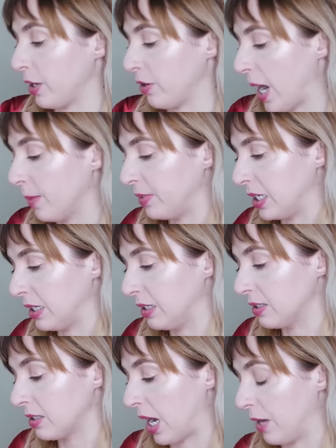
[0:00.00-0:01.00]
I grabbed
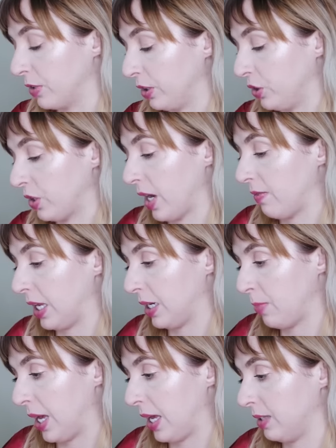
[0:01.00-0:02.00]
these. I really don't have
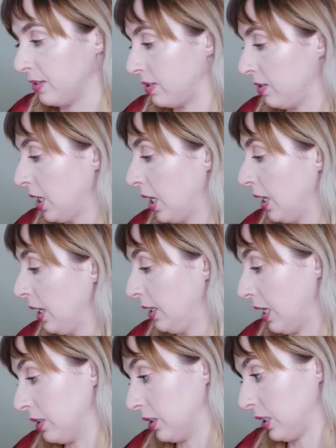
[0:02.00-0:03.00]
any pants
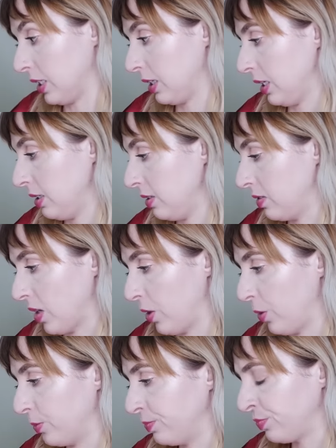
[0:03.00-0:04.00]
that look like this,
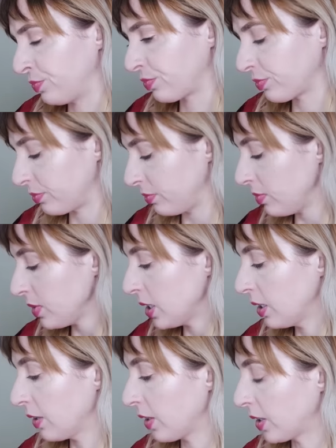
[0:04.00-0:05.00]
so
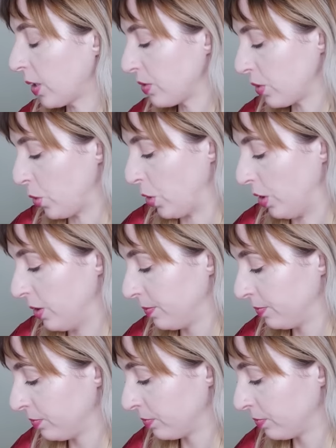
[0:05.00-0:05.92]
I thought that was cool.